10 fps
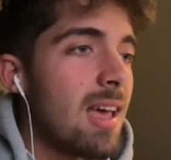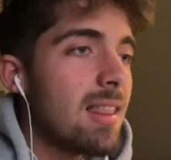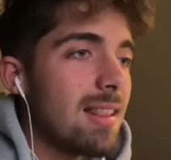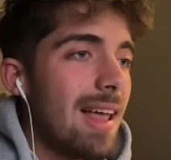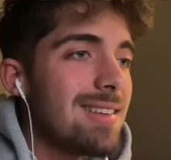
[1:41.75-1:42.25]

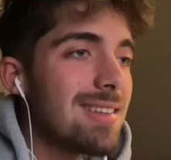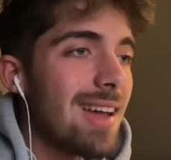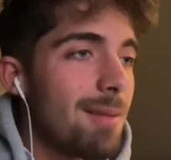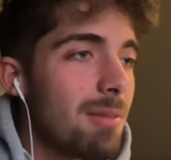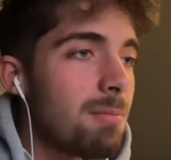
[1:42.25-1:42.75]
The last
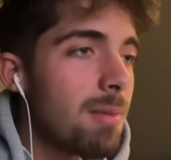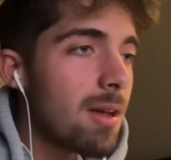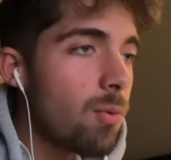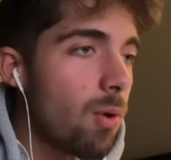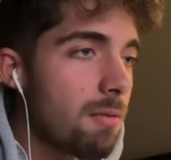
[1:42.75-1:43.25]
time that
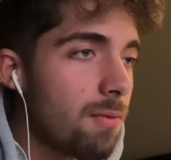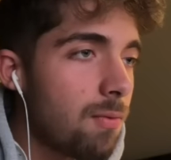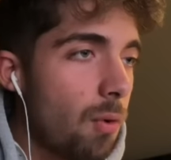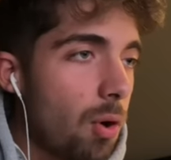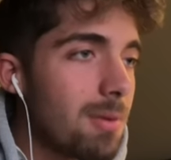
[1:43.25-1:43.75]
Bitcoin
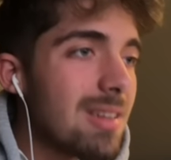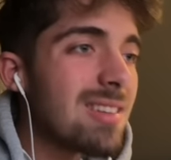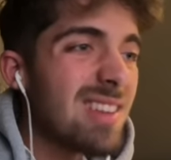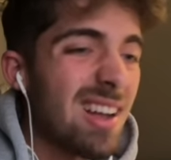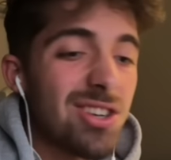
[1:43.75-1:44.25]
formed
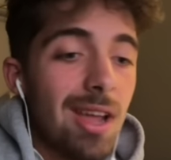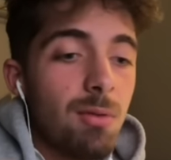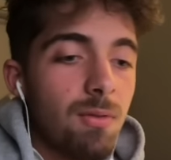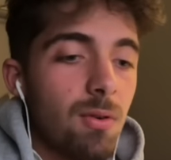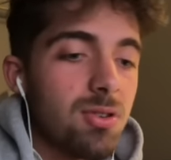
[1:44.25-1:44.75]
such a
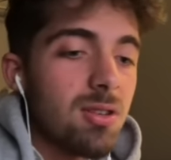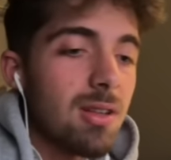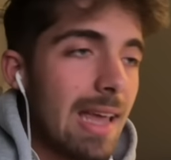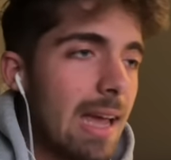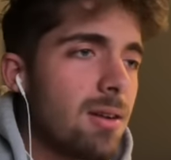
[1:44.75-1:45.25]
reversal
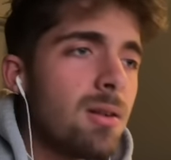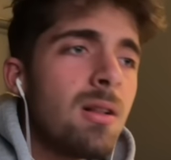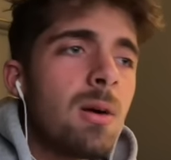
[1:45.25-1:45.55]
candle